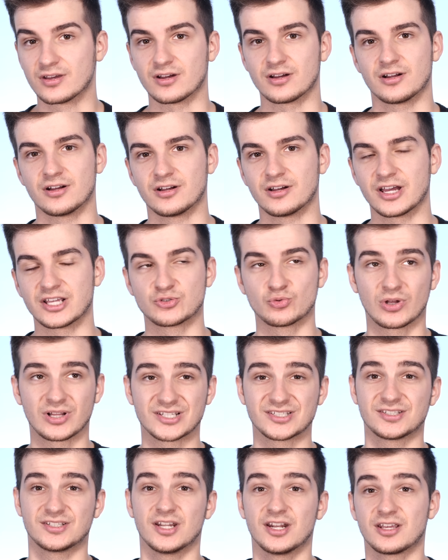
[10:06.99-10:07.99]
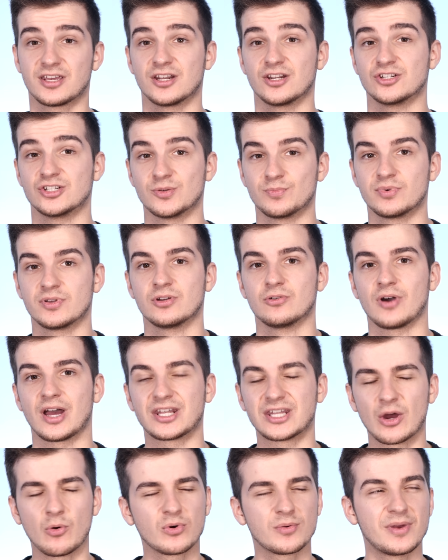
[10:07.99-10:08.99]
Uh, as well as dedicated GPU,
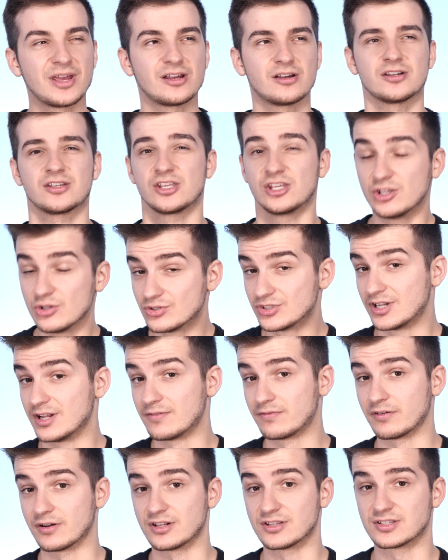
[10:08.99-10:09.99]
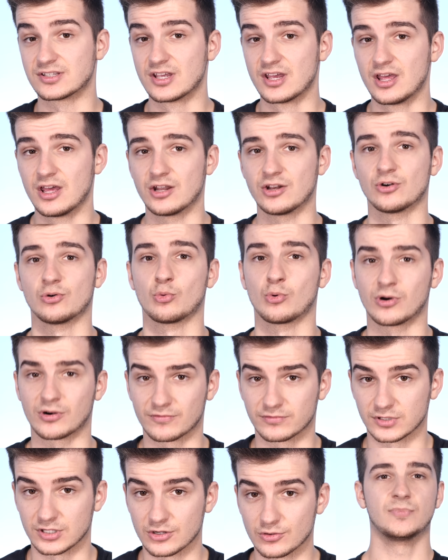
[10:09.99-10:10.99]
and that would make a huge difference in your
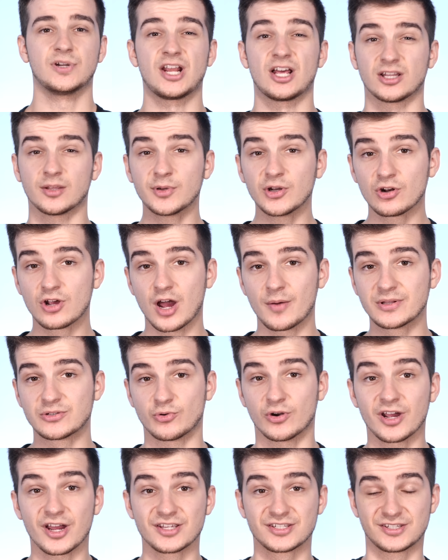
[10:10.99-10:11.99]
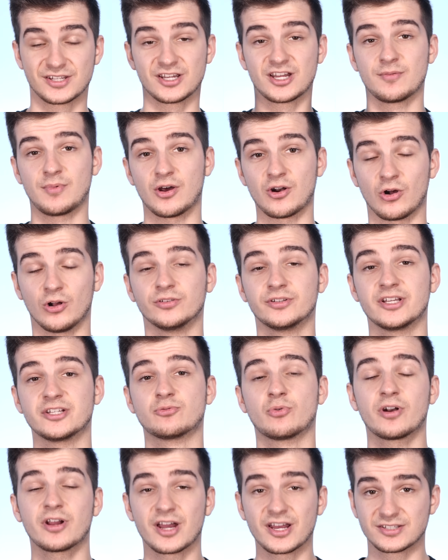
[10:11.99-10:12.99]
workflow. But yeah, let me know in the comments what do you guys think about all
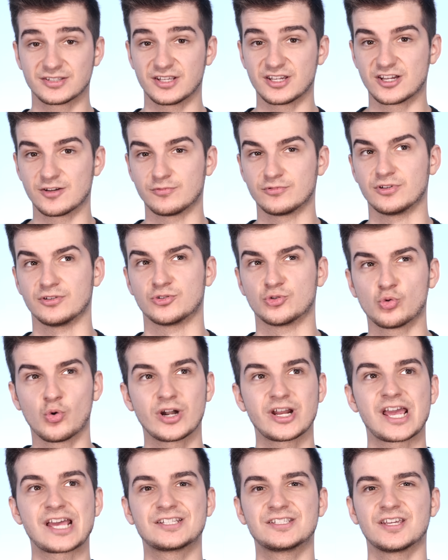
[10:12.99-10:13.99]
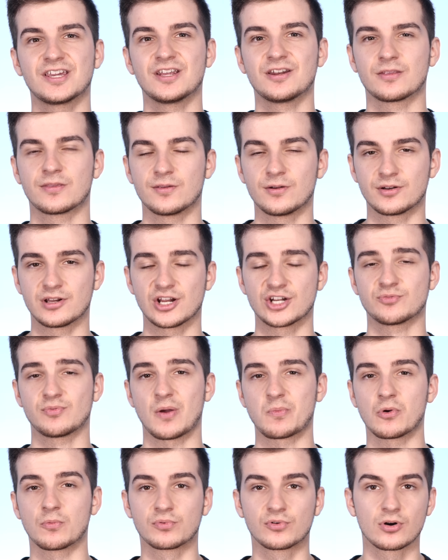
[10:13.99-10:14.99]
this. What do you guys think of the 2018 30-inch
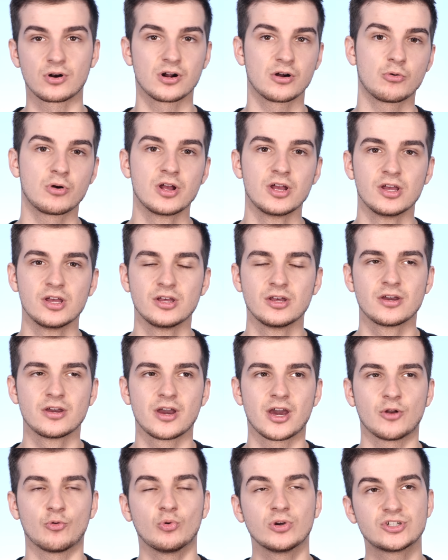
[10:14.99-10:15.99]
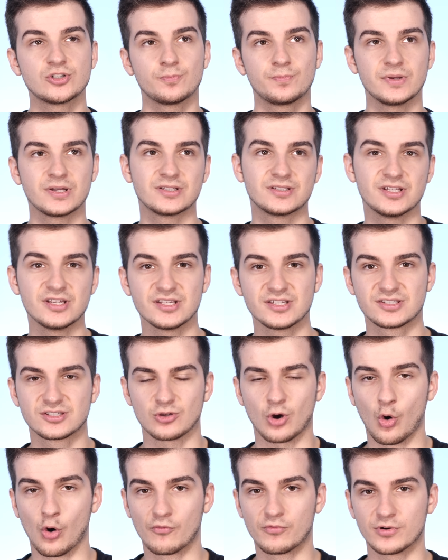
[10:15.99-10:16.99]
MacBook Pro? And would you pick
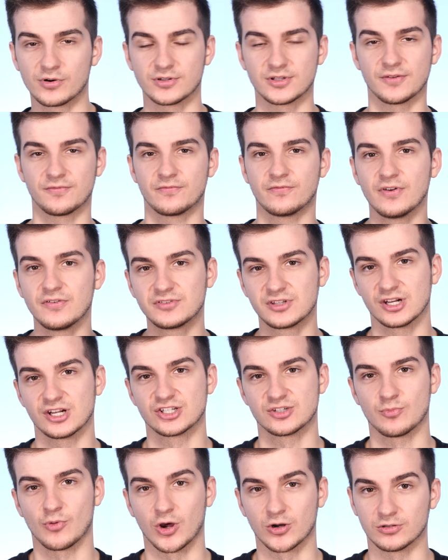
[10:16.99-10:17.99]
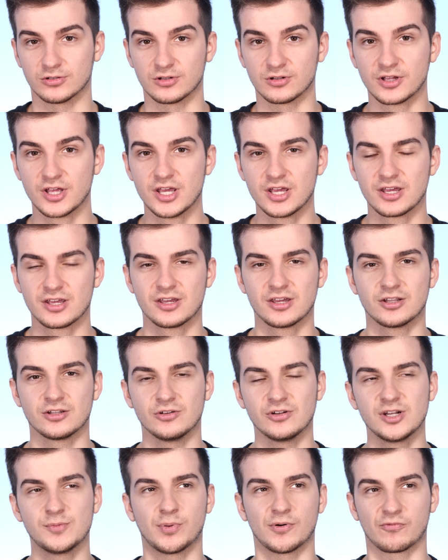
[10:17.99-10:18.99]
this over the 15-inch model? Do
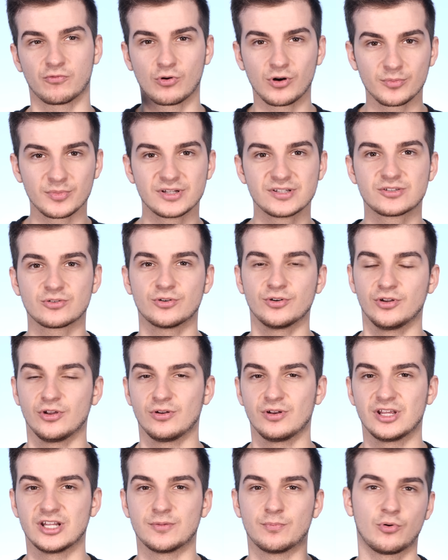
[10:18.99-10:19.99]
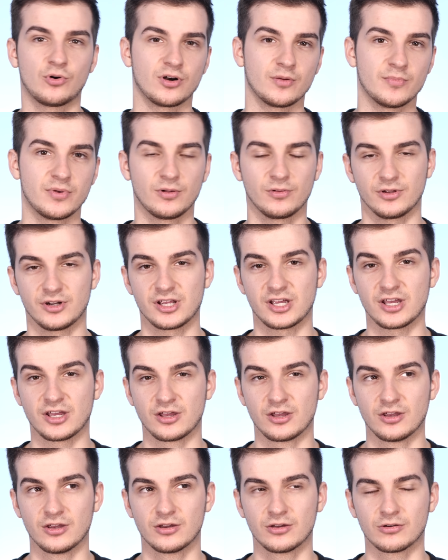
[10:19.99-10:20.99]
you need performance or do you need portability?